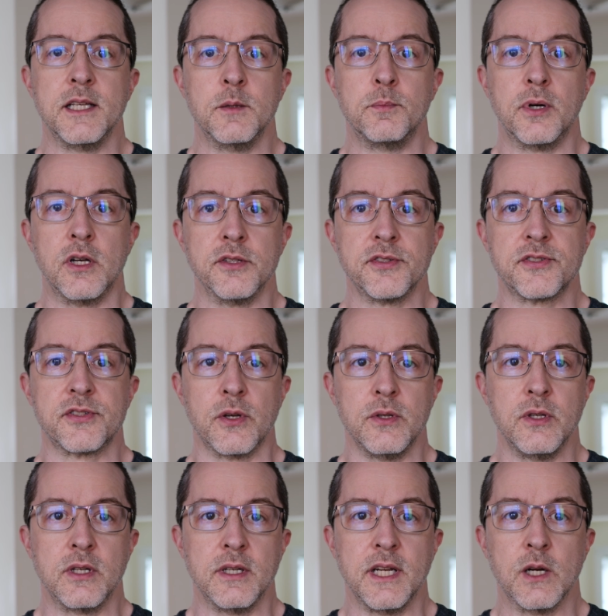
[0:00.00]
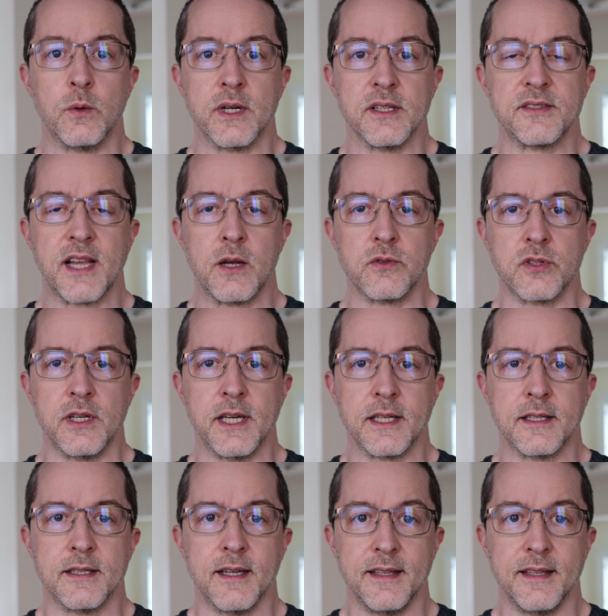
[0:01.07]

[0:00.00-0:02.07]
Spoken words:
impulse so you can hear what it sounds like,